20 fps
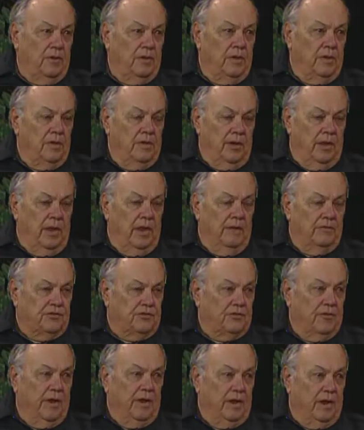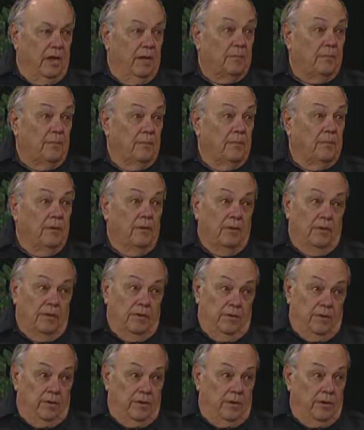You're going to have to straighten up
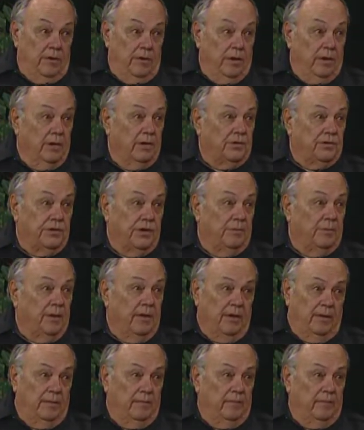or you're going to ship out.